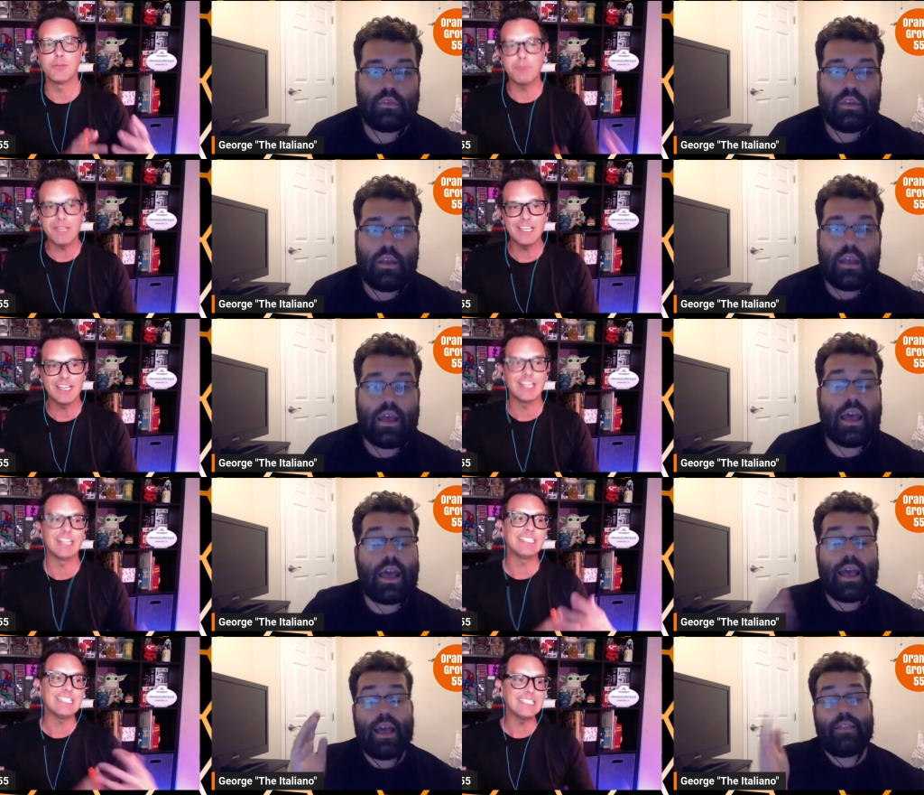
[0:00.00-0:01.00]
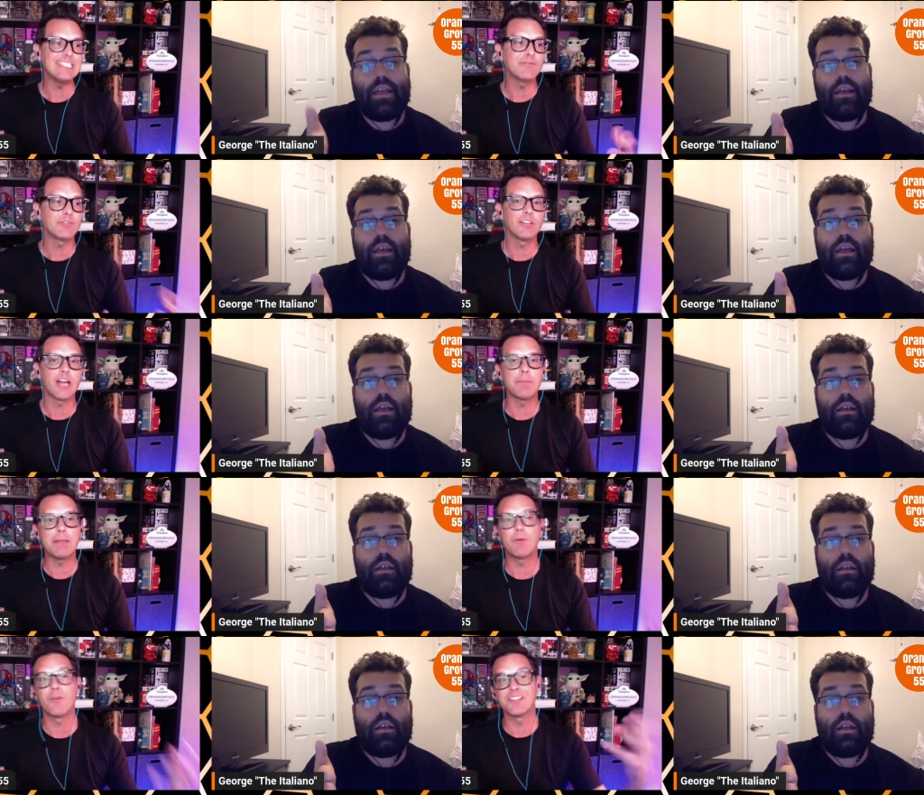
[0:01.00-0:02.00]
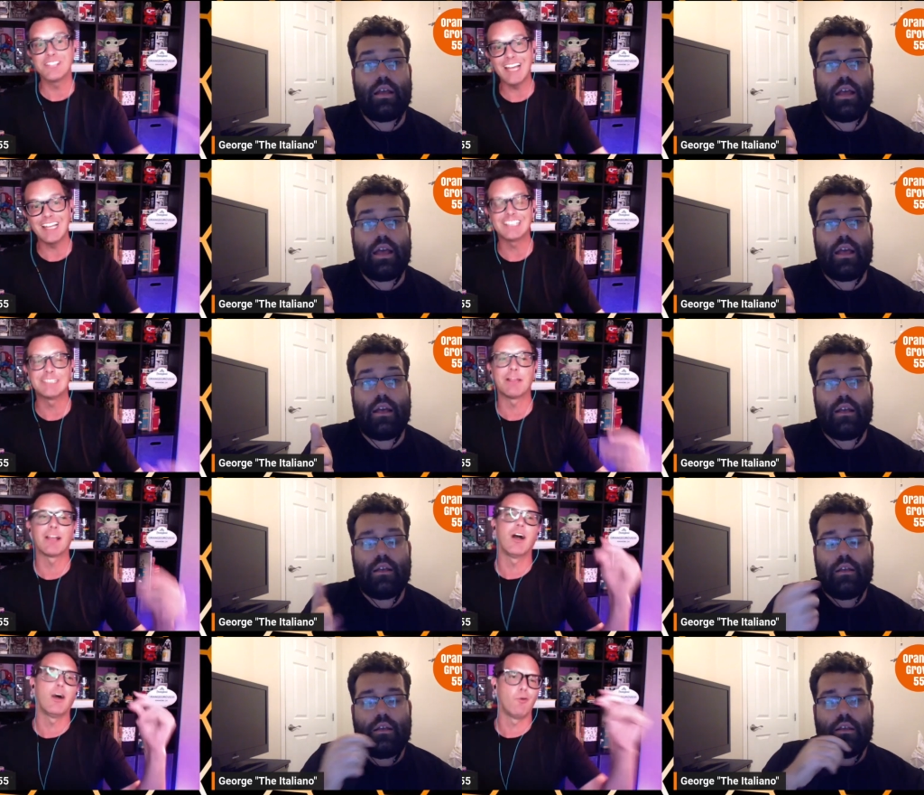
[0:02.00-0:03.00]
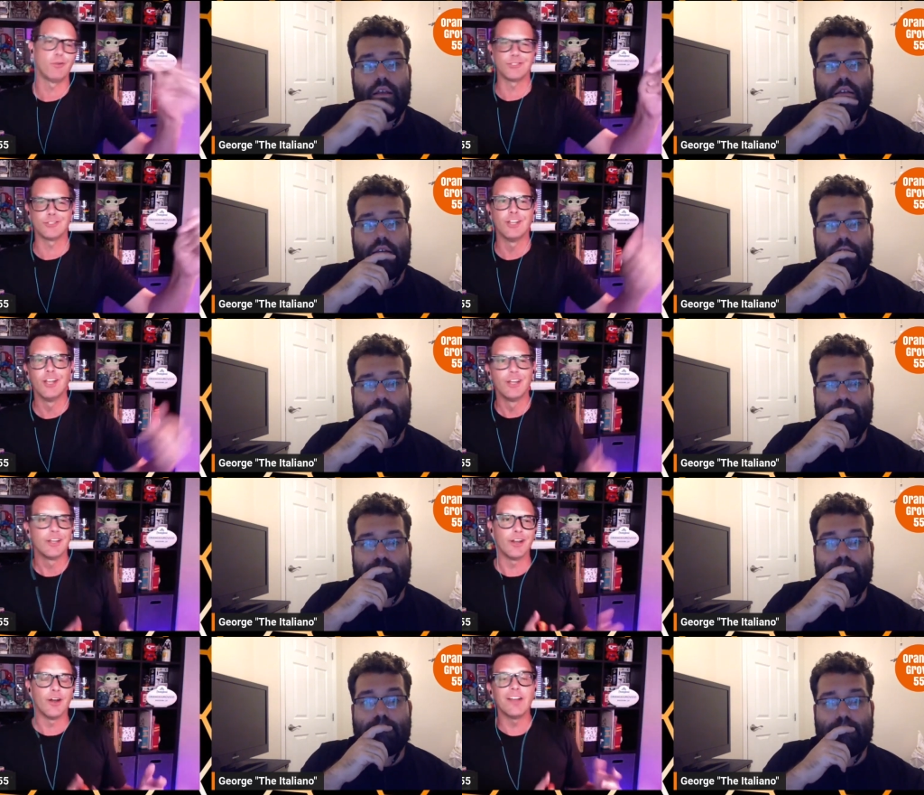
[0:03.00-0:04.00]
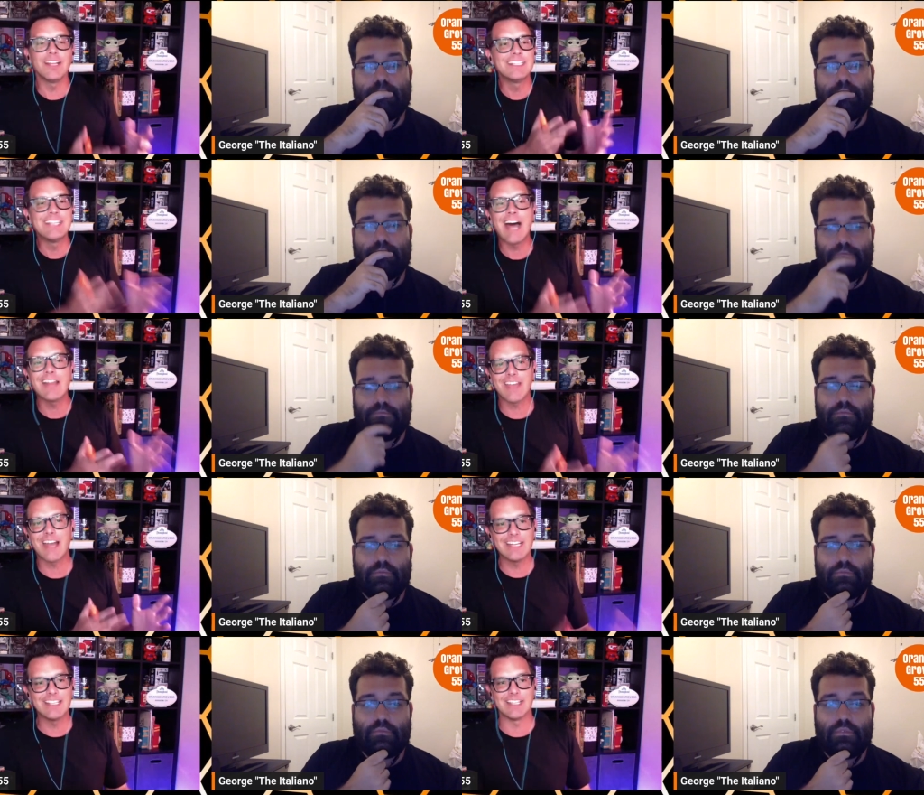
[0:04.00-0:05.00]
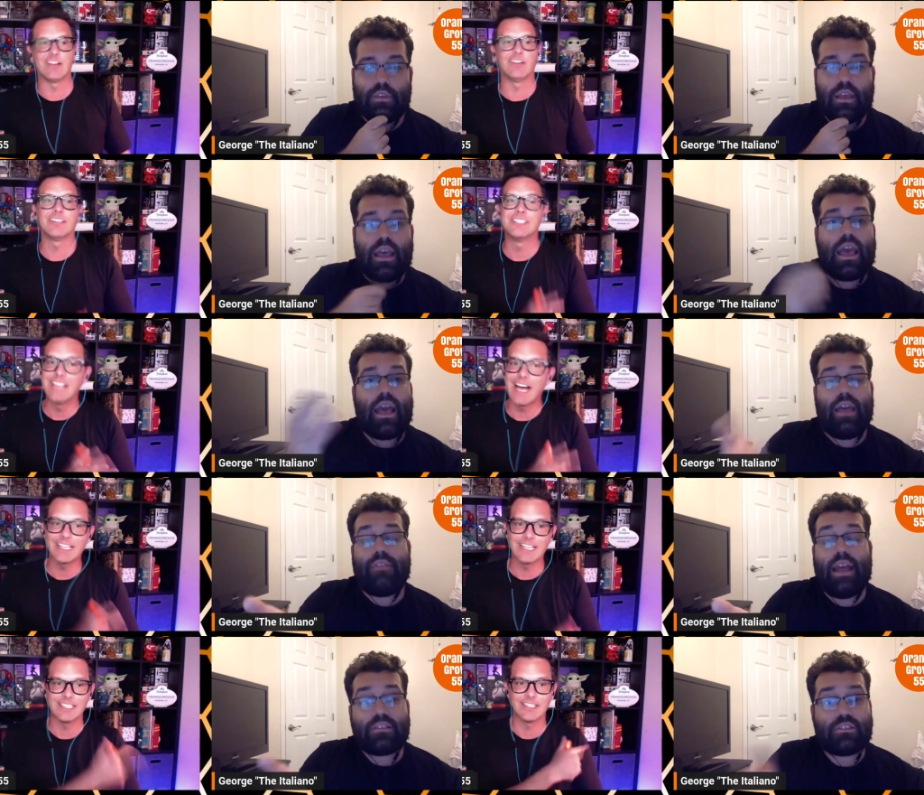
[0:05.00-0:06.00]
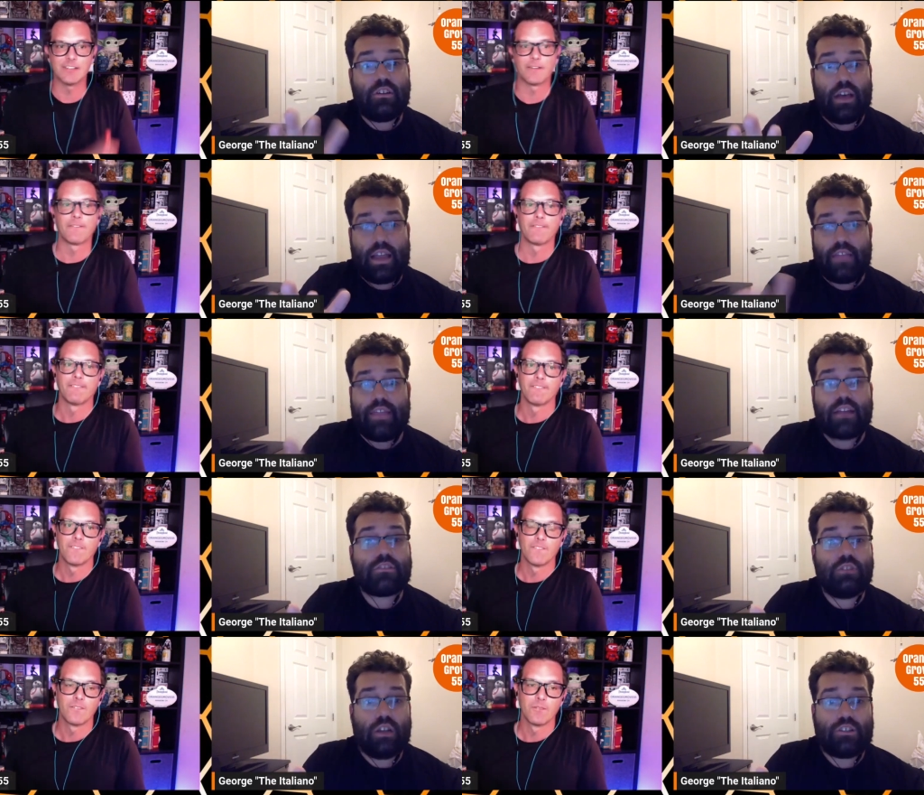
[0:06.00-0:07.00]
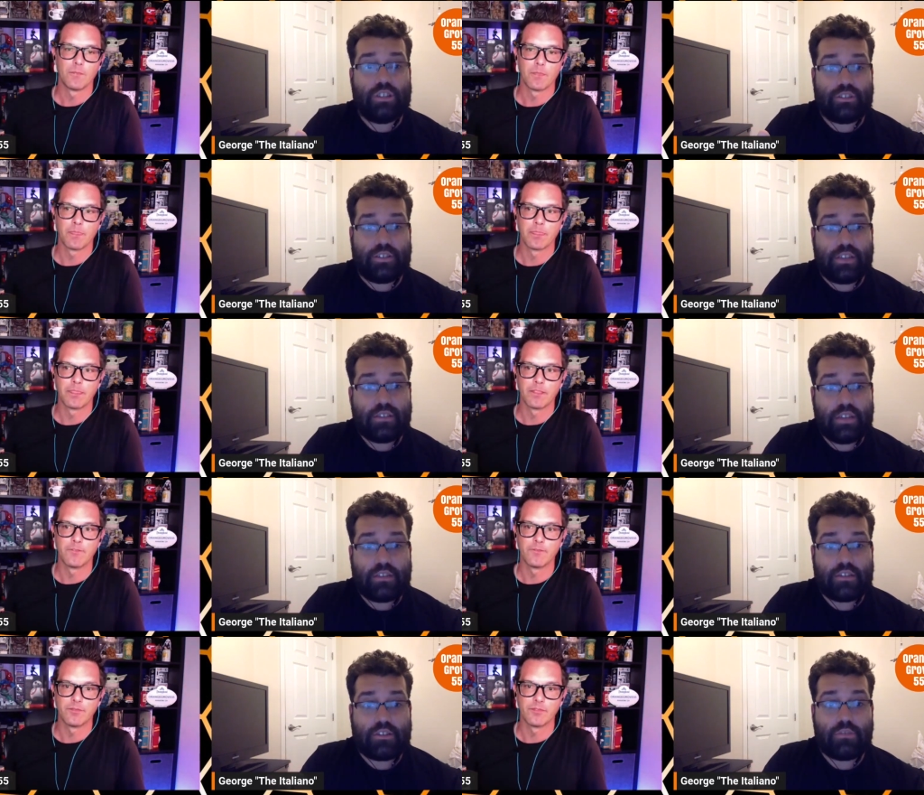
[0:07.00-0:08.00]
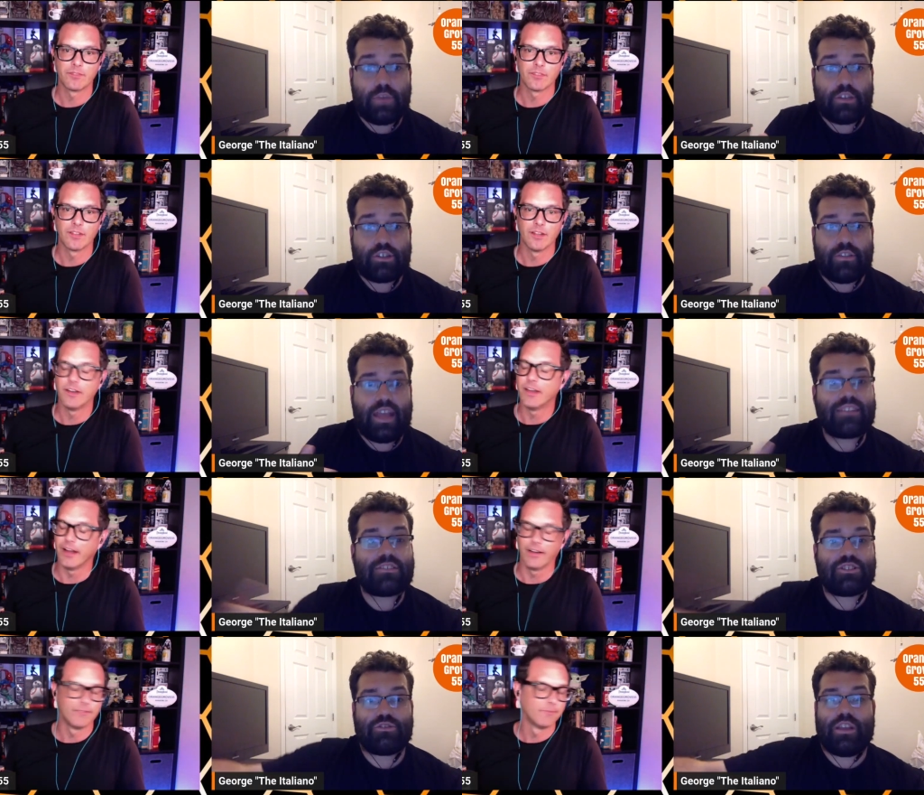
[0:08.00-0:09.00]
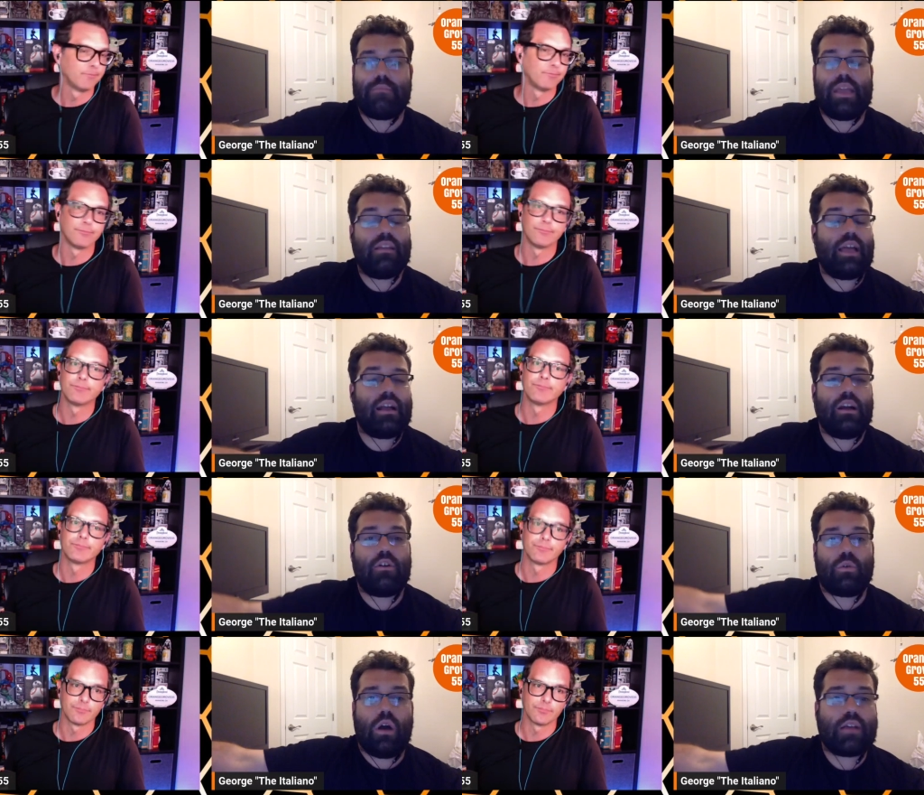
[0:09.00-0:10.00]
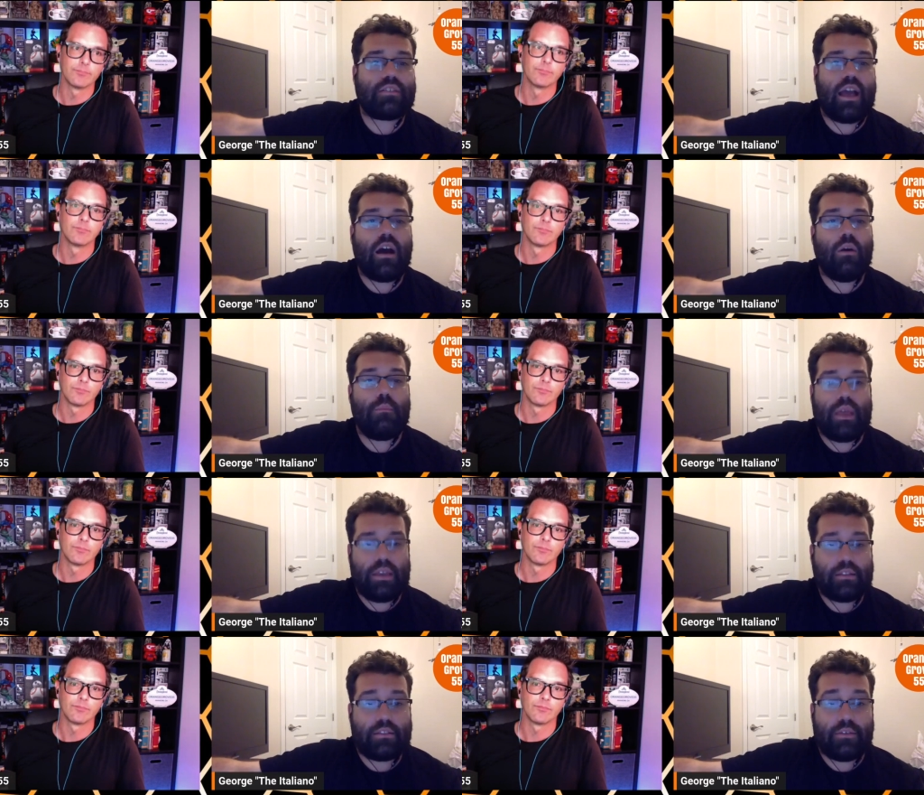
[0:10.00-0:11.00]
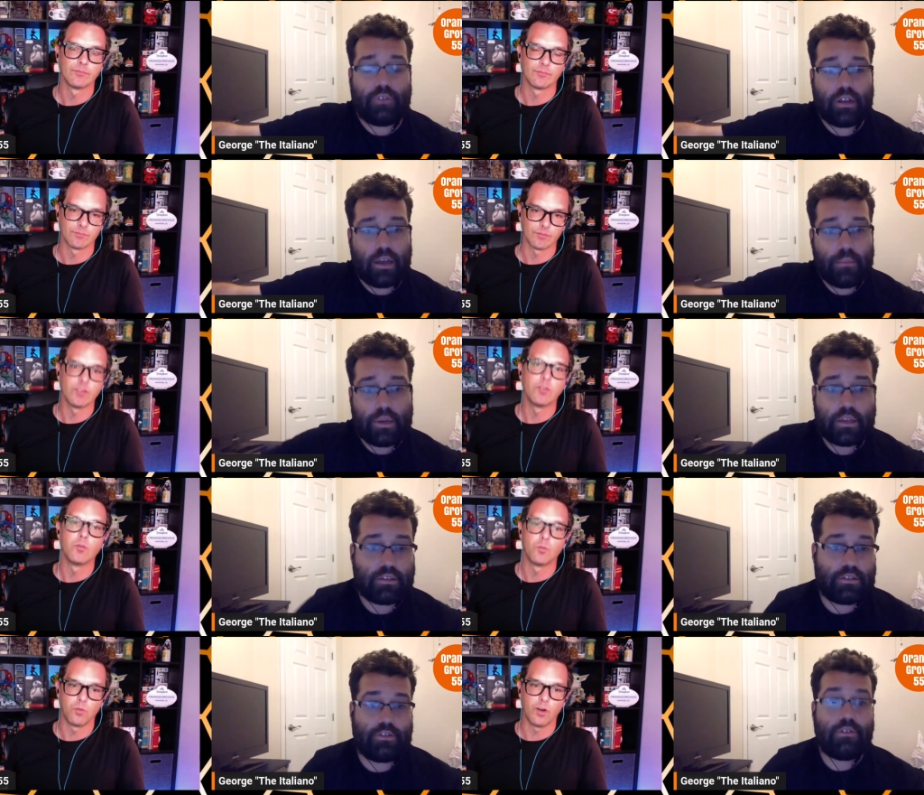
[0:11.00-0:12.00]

Speaker 1: be in. And it's and, easy for a lot of people on the sidelines to be like, oh, well, just, you know, it's not that easy, y'all. It's not. And that's easy.
Speaker 2: not, and that's not just Disney's situation. That's no. streaming like across yeah. how many different companies, too.